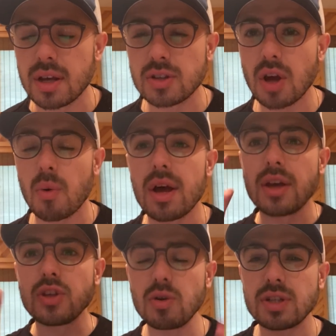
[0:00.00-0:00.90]
So
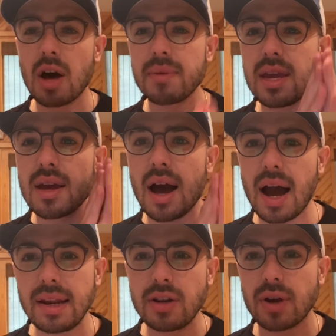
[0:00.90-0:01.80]
you tell me.
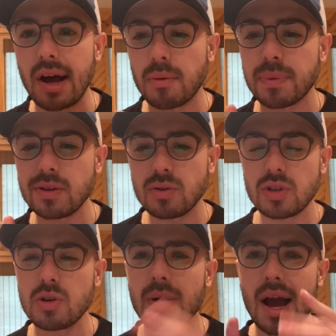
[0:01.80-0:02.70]
I need your help.
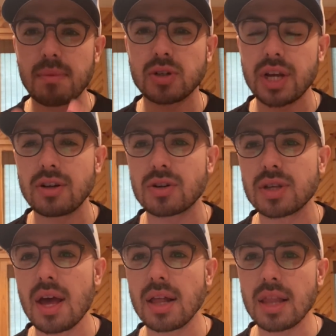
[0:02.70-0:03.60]
YouTube, HyperChangers,
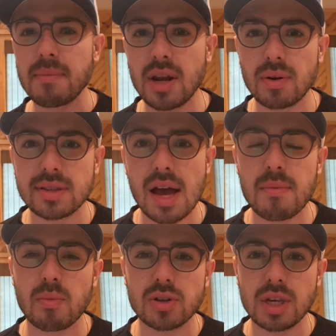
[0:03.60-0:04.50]
let me know what's
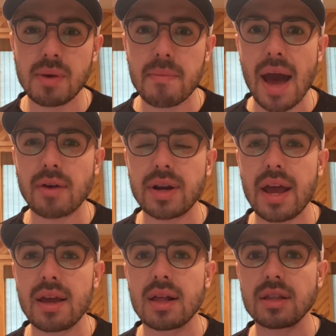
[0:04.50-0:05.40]
up. We're scheming on Battery
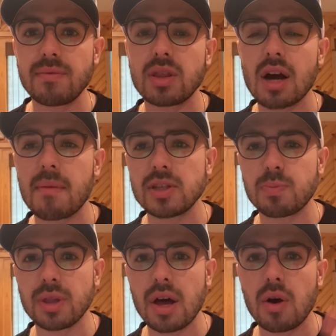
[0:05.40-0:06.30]
Day. Leave it in the comments
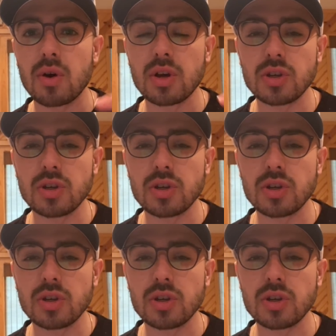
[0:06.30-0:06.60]
below.